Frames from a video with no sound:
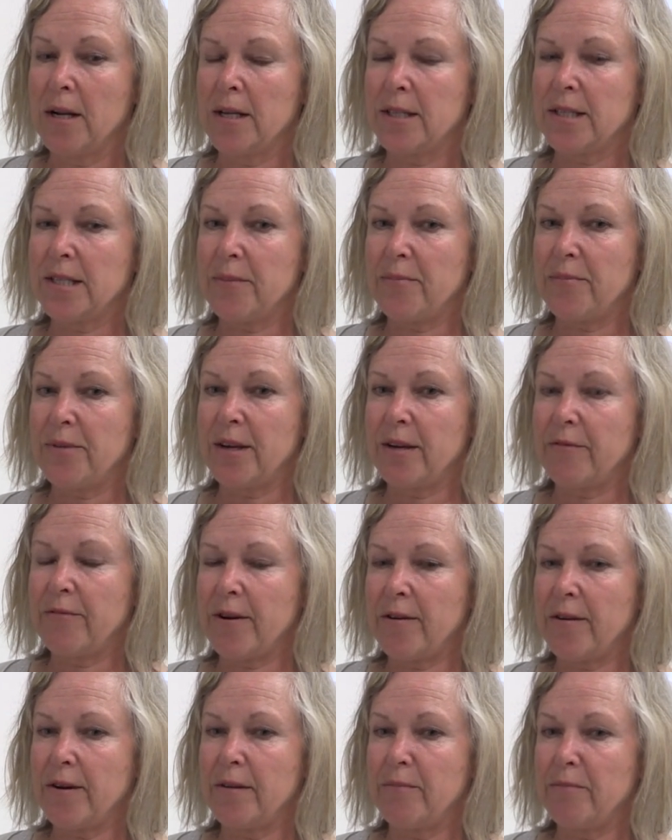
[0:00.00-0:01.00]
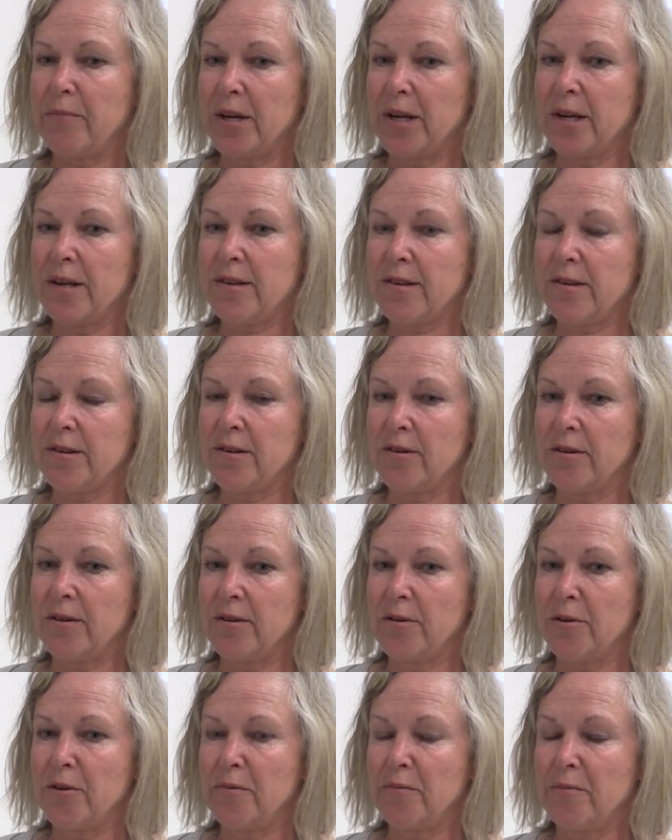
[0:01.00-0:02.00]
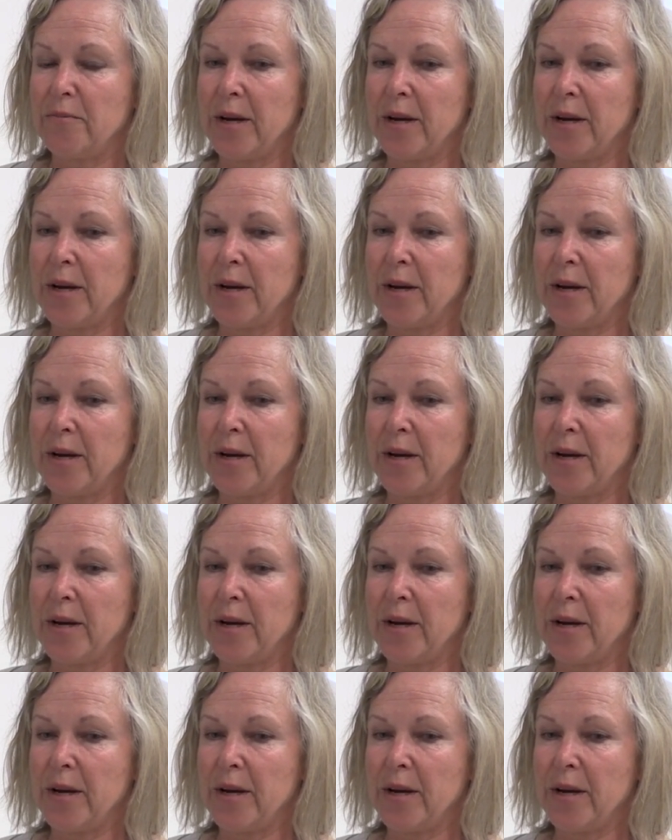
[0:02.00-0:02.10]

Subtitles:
something very personal or